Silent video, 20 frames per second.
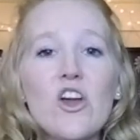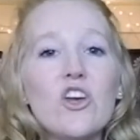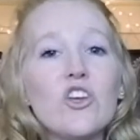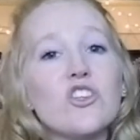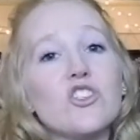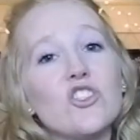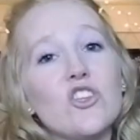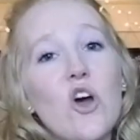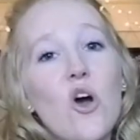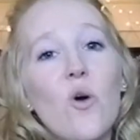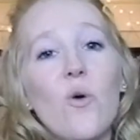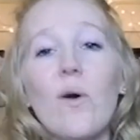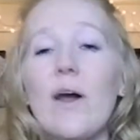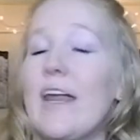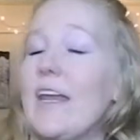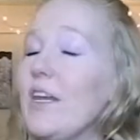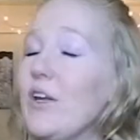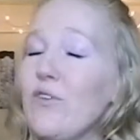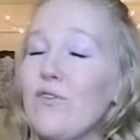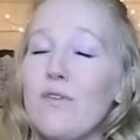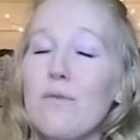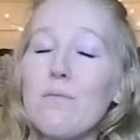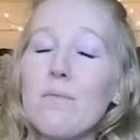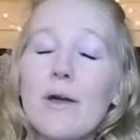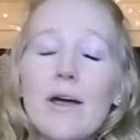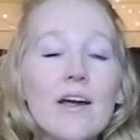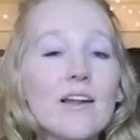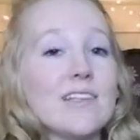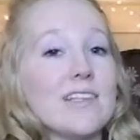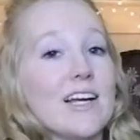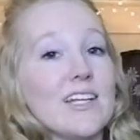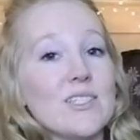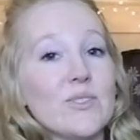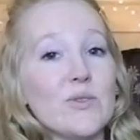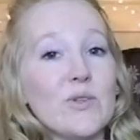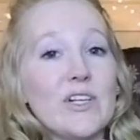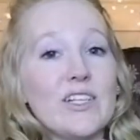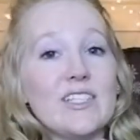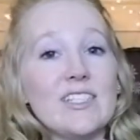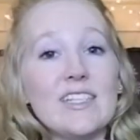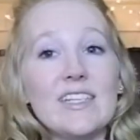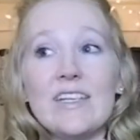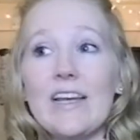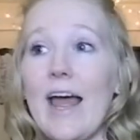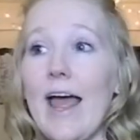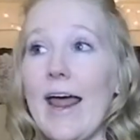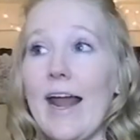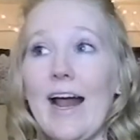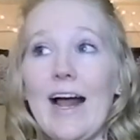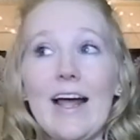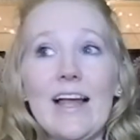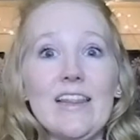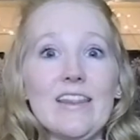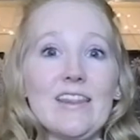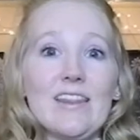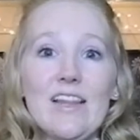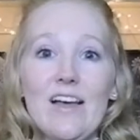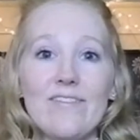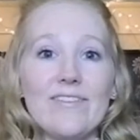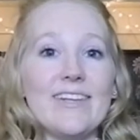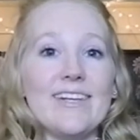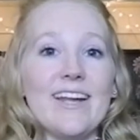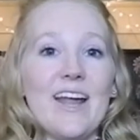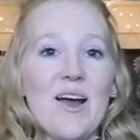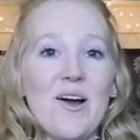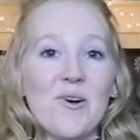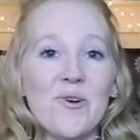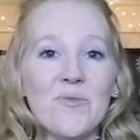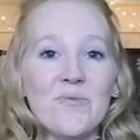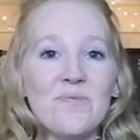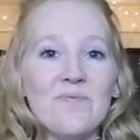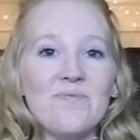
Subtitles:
So in November, that's what I did, and I love it now.